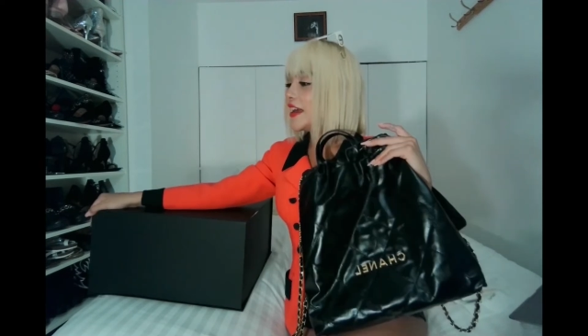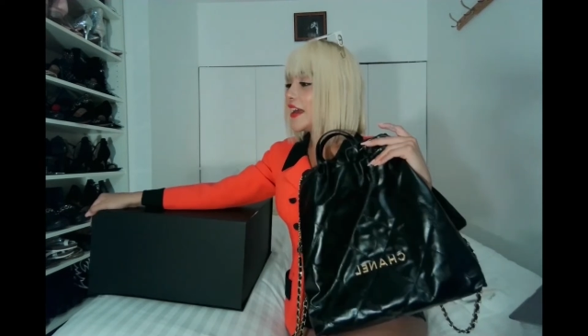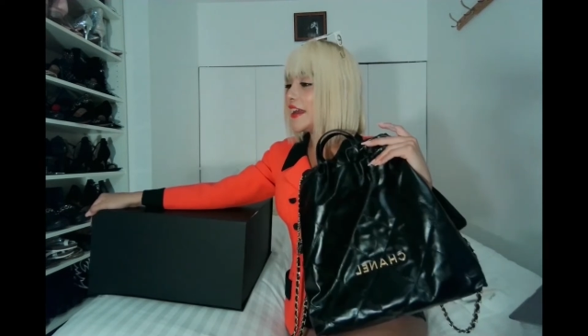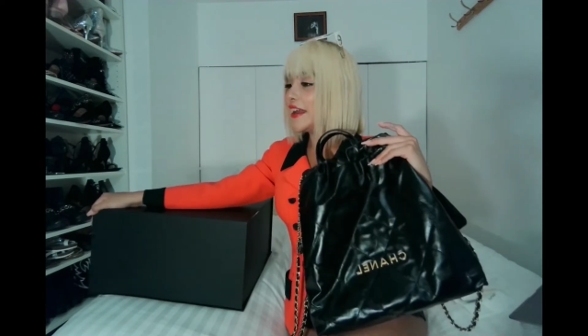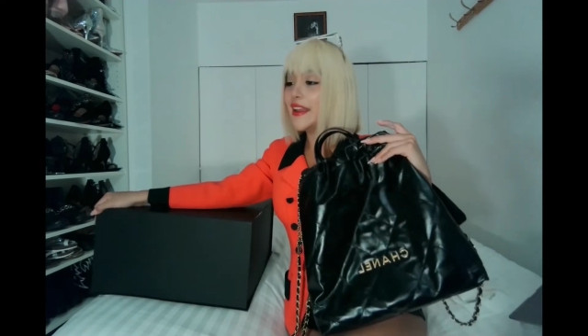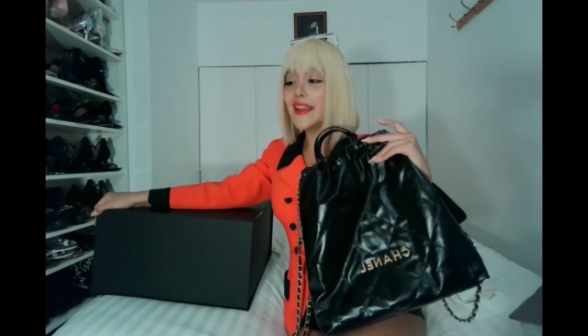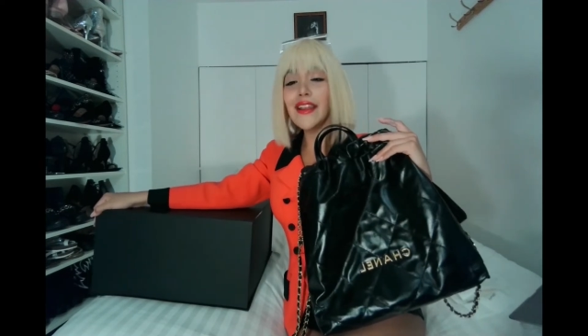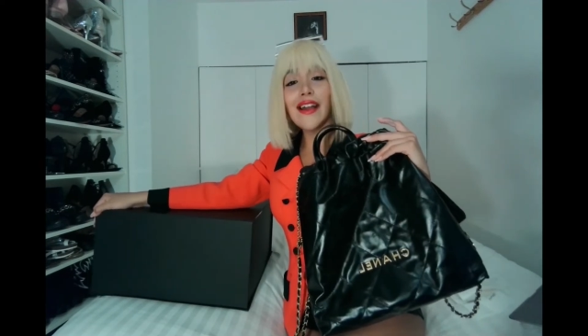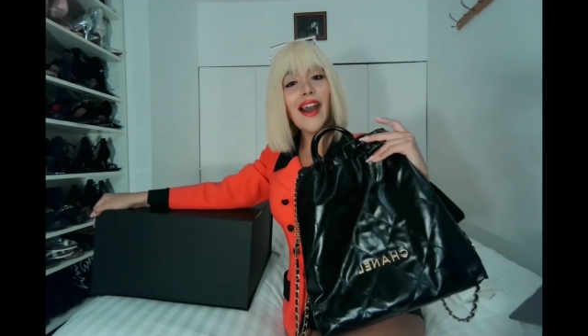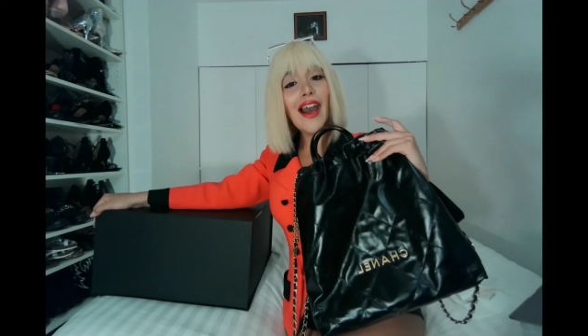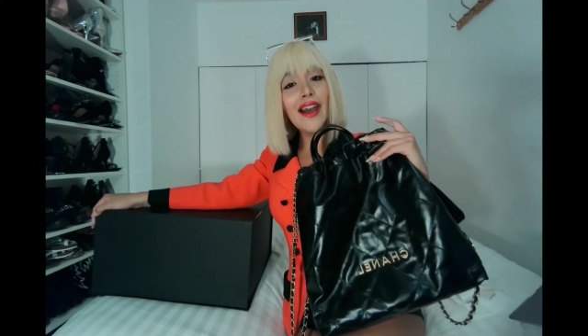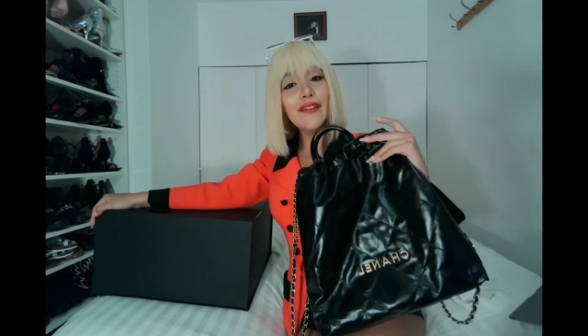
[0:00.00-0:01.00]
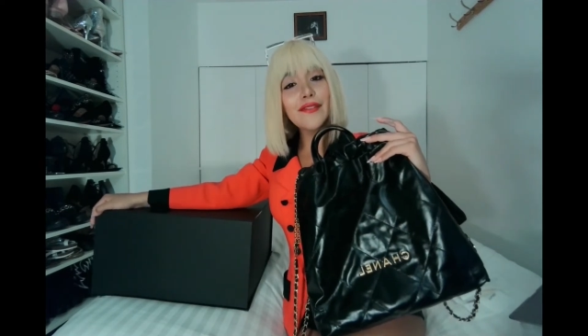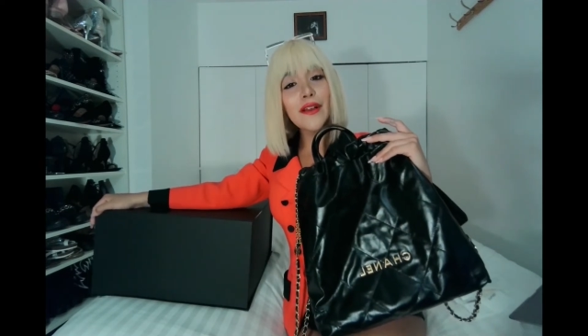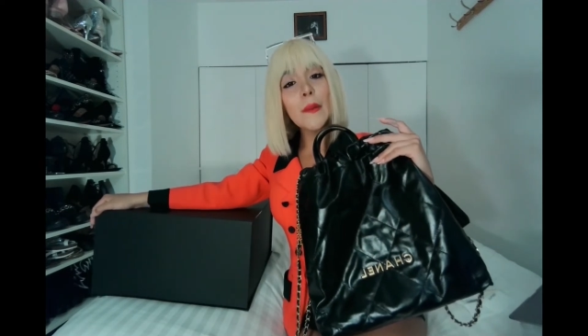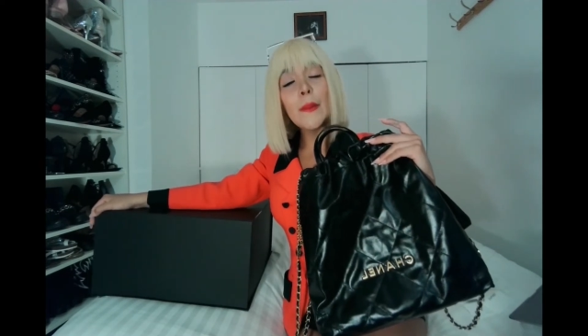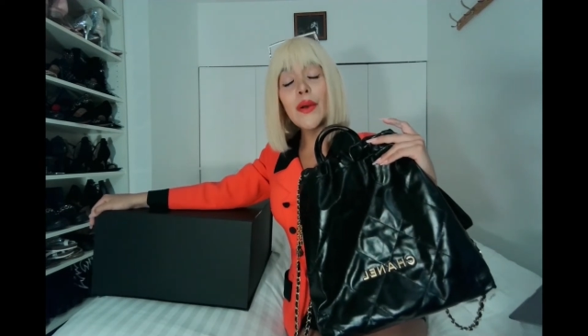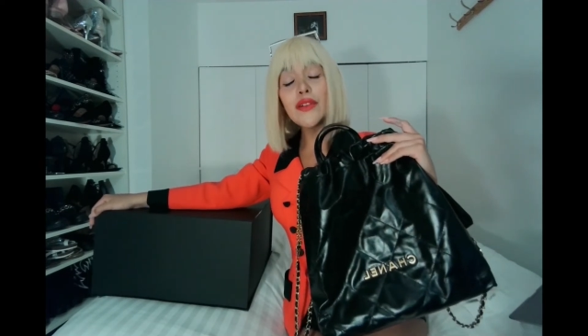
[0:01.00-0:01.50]
I have
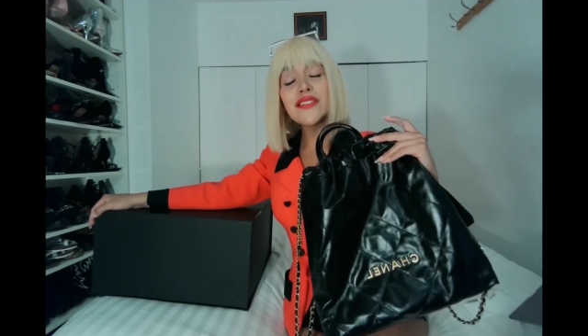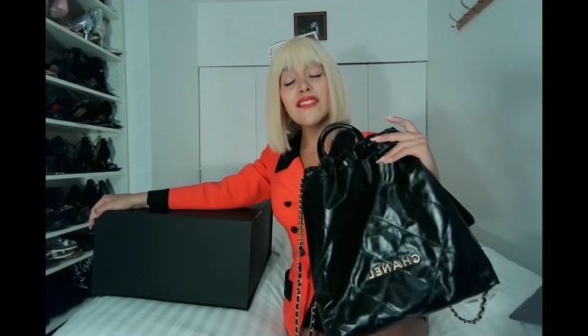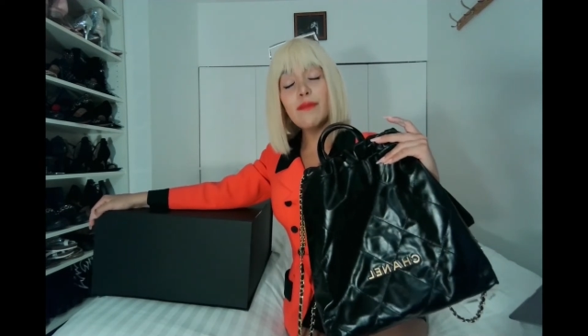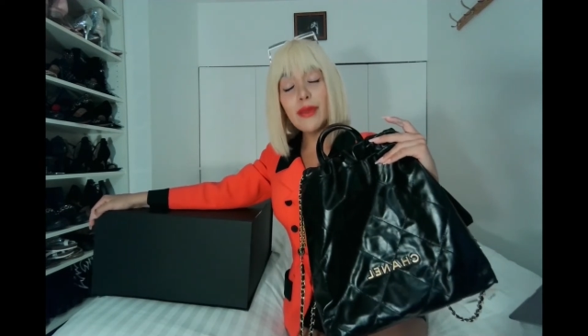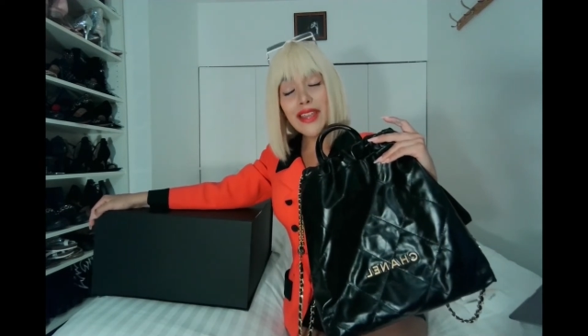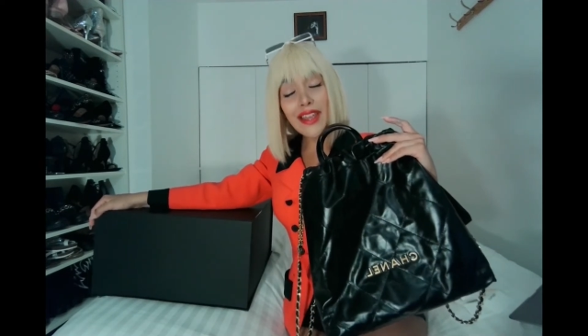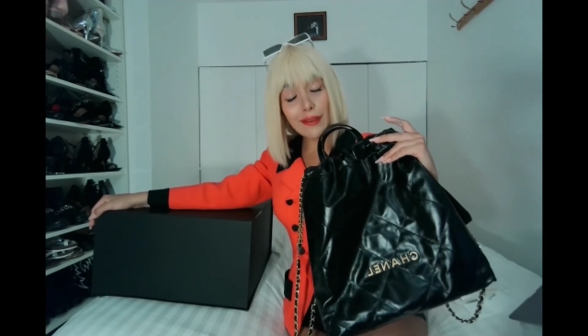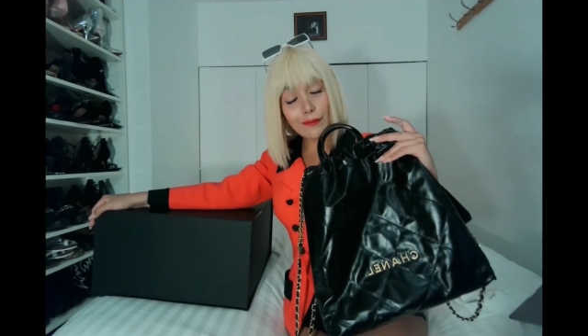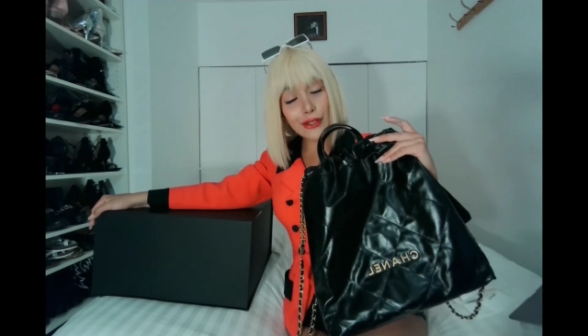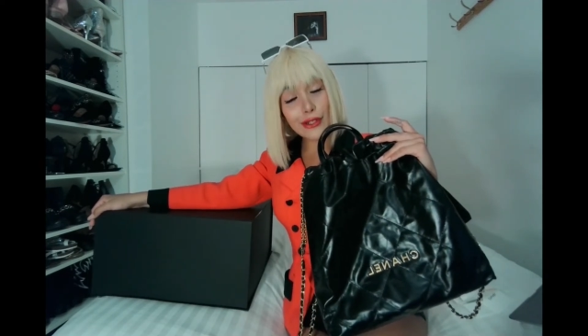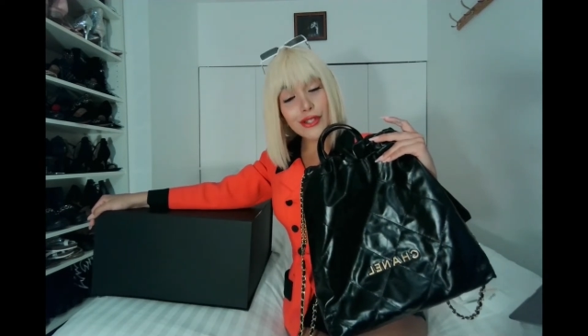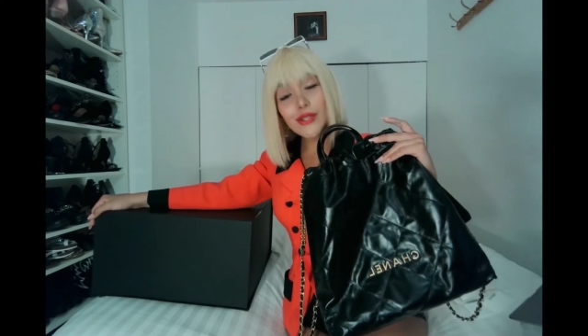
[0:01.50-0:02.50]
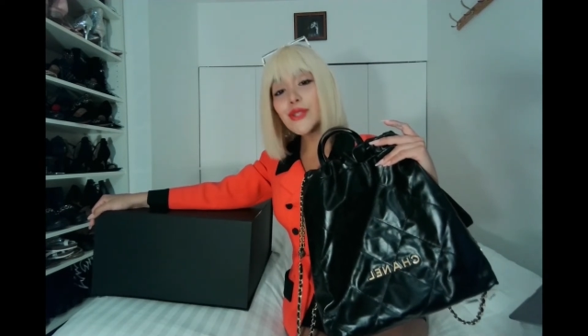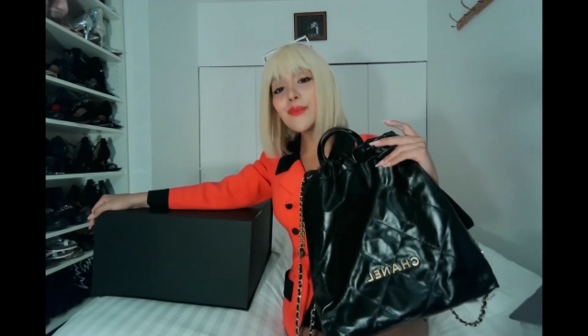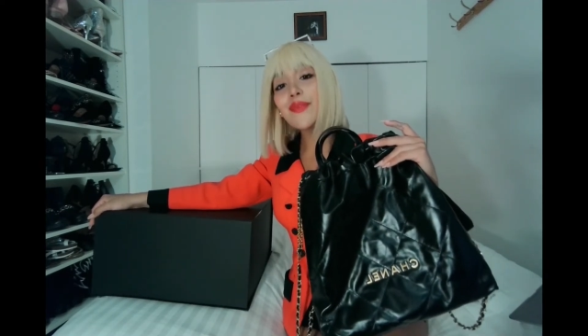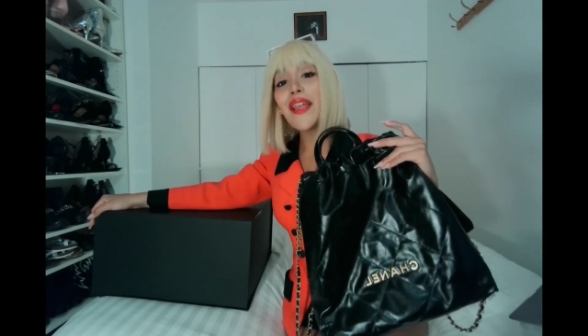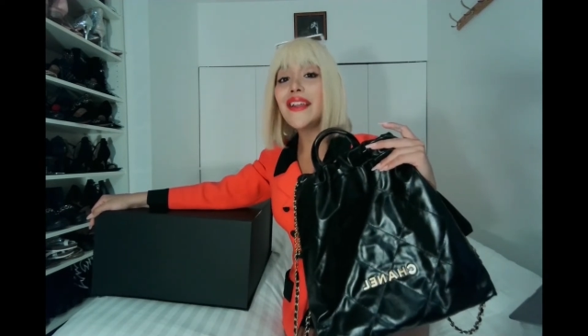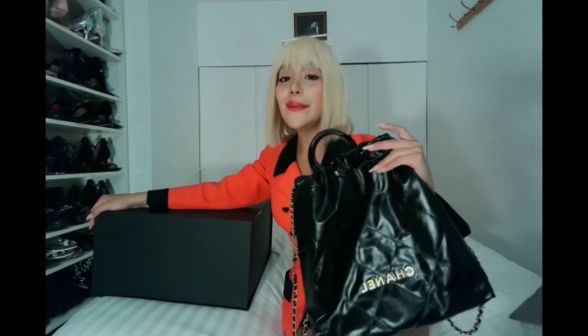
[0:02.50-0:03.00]
compulsive behaviors
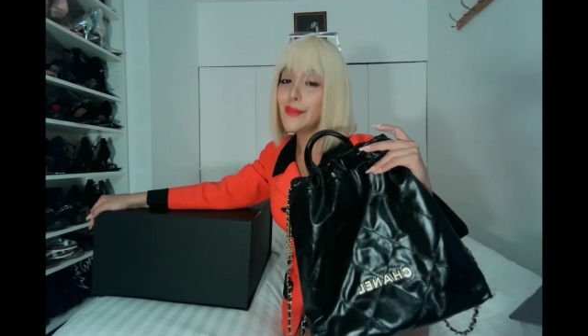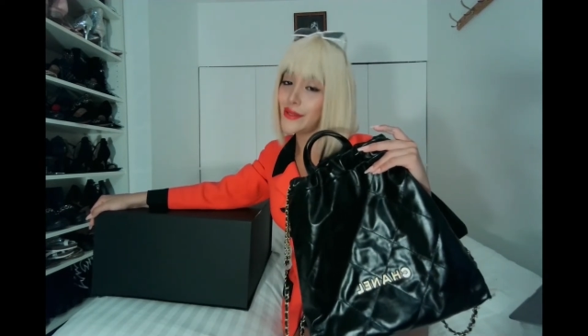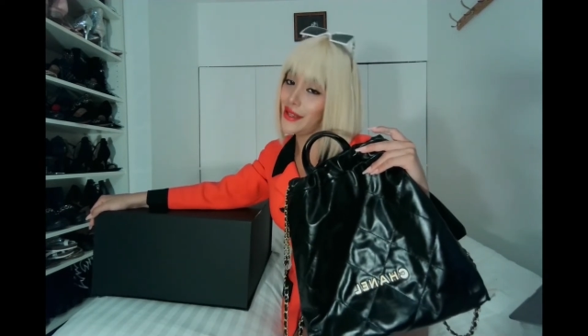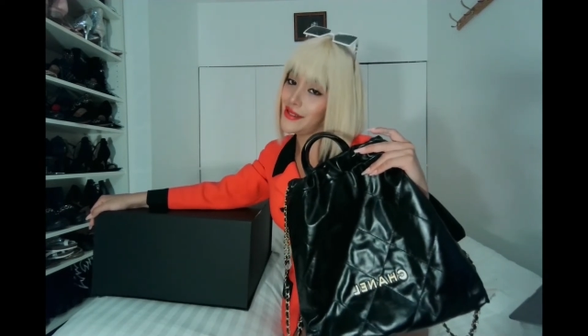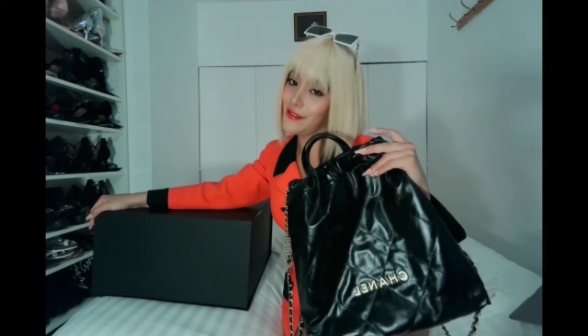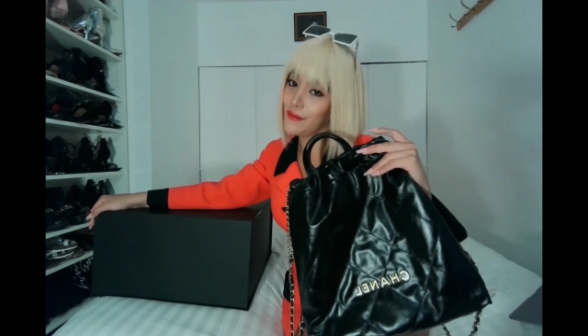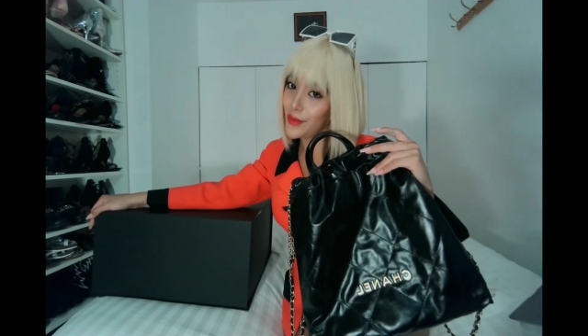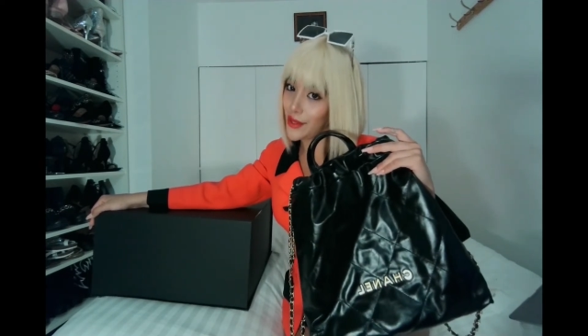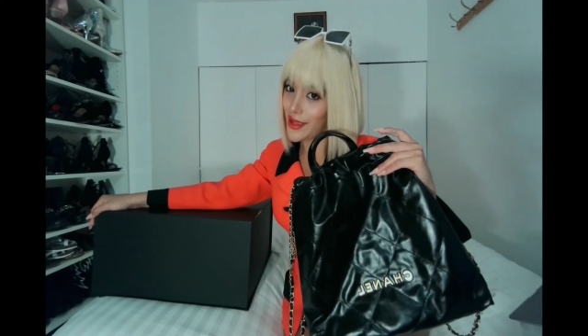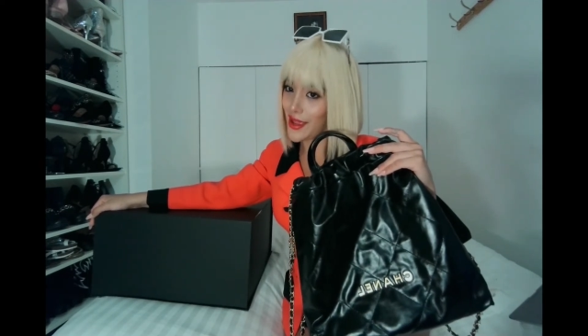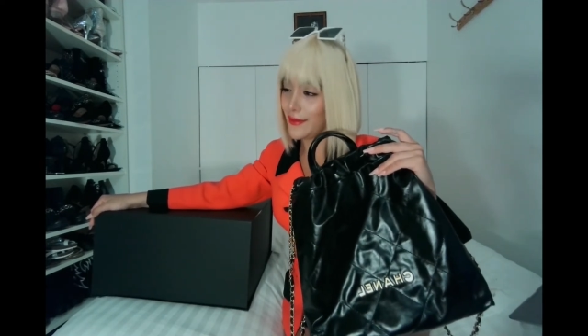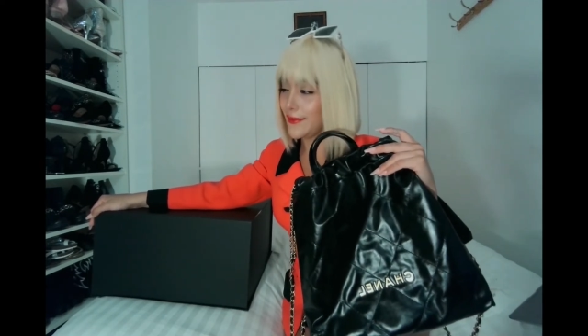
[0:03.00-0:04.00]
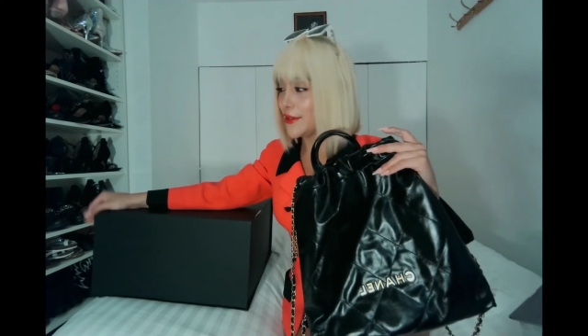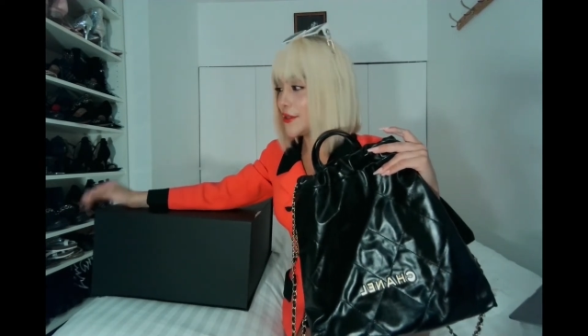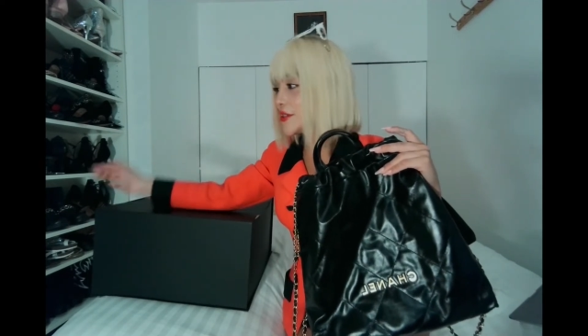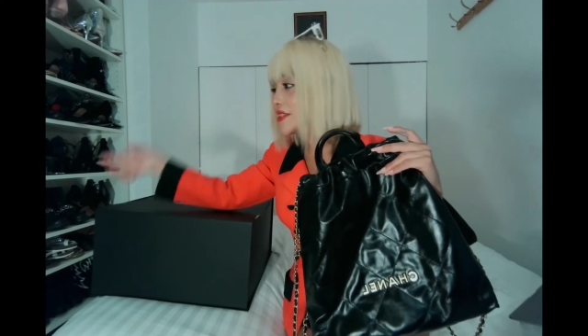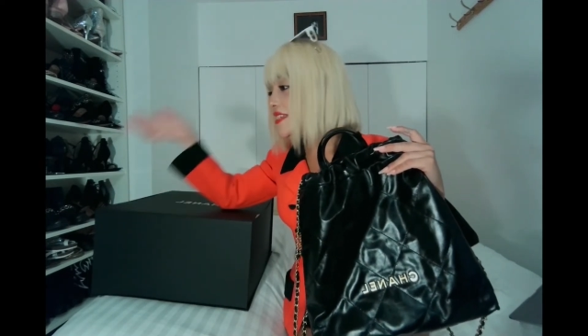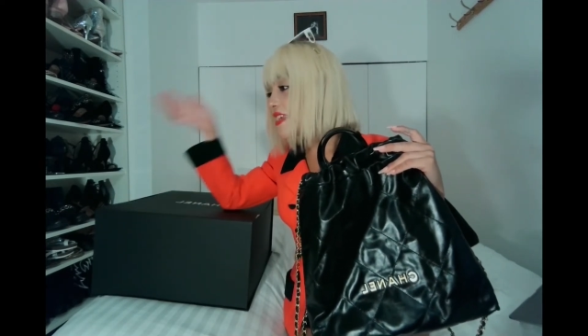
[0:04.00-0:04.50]
and obsessive
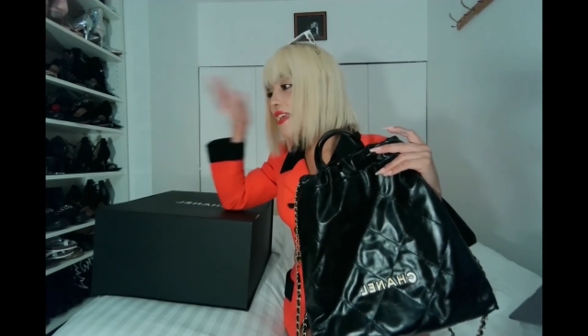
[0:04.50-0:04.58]
behaviors,